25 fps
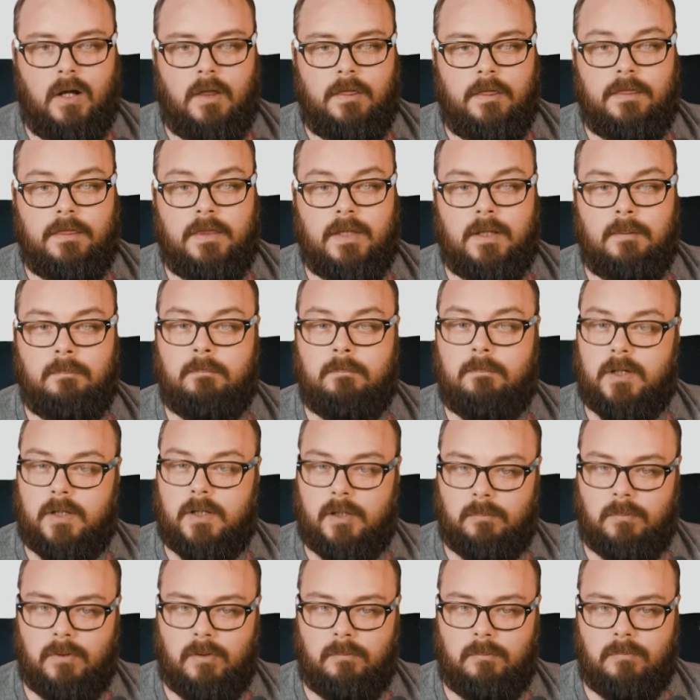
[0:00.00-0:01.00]
the
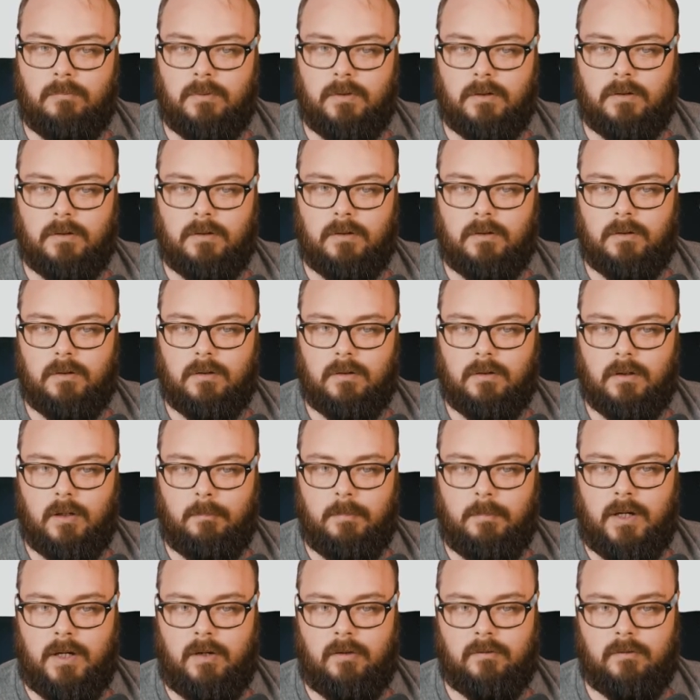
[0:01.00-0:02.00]
minimum
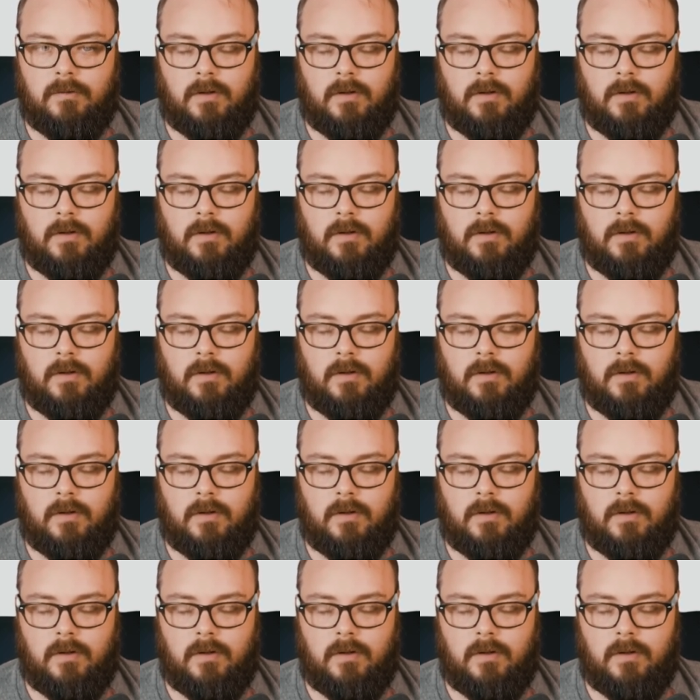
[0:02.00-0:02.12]
amount